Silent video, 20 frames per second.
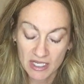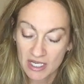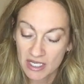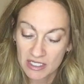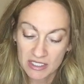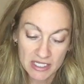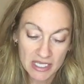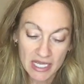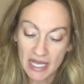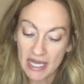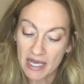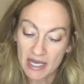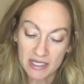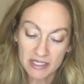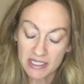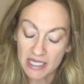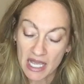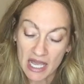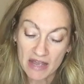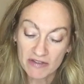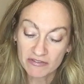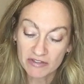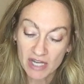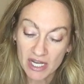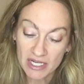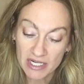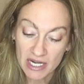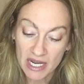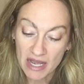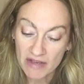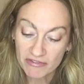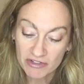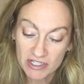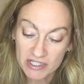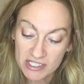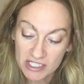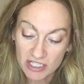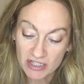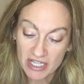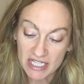Yeah, I've got
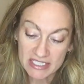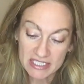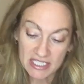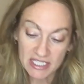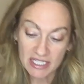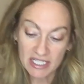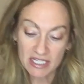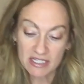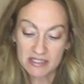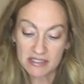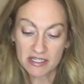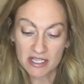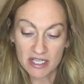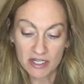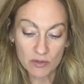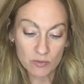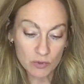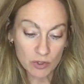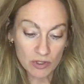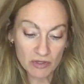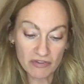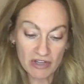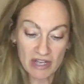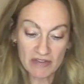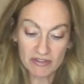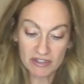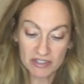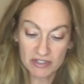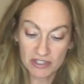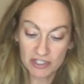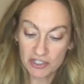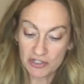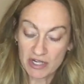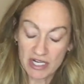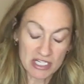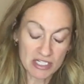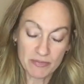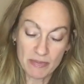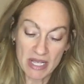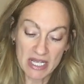evidence collecting kits and a roll of heavy-duty
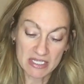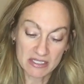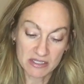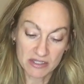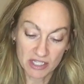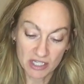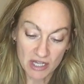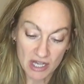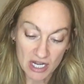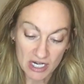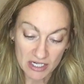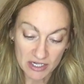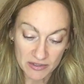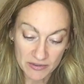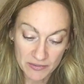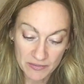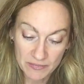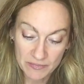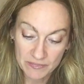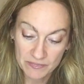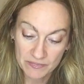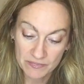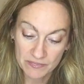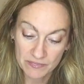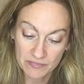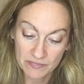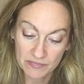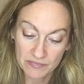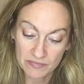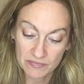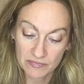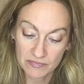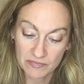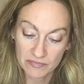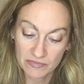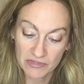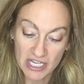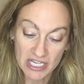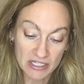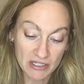trash bags in the car."
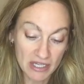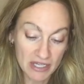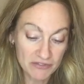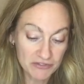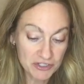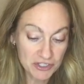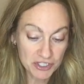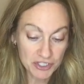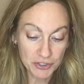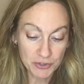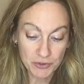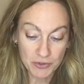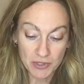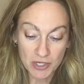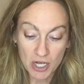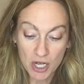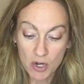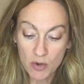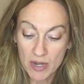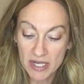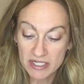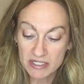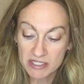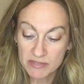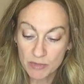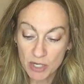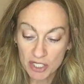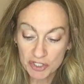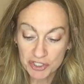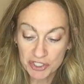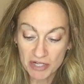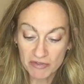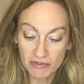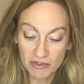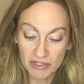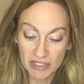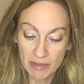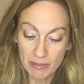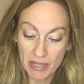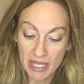"That'll have to do. Oh, and a small shovel
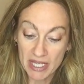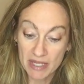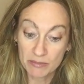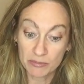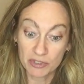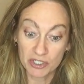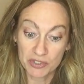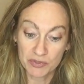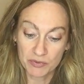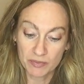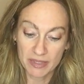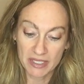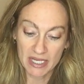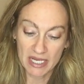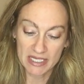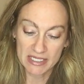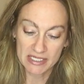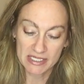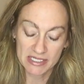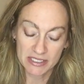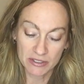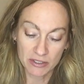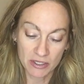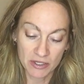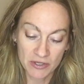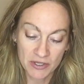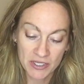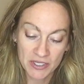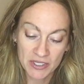and a paintbrush would be ideal.